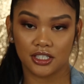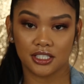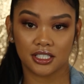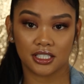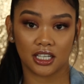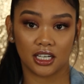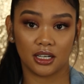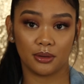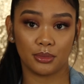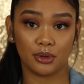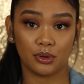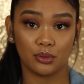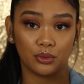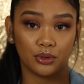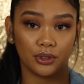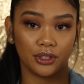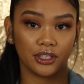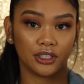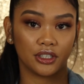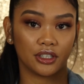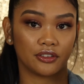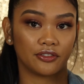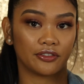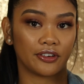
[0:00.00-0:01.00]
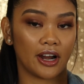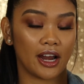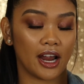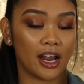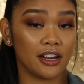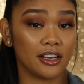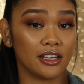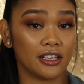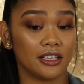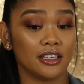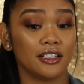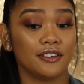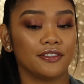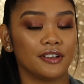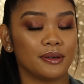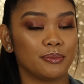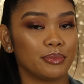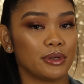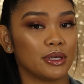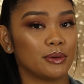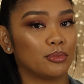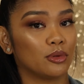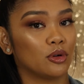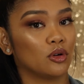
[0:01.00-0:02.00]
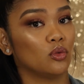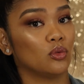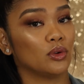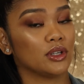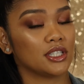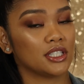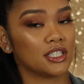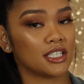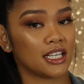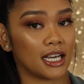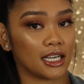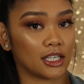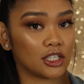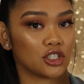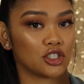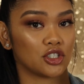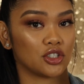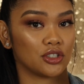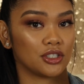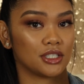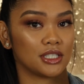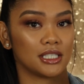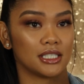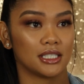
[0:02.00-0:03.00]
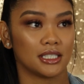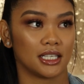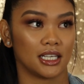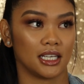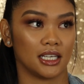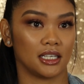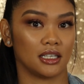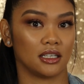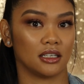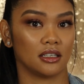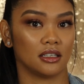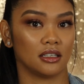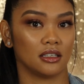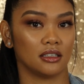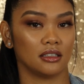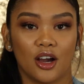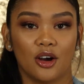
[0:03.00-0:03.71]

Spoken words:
is going to be really good for even people with textured skin.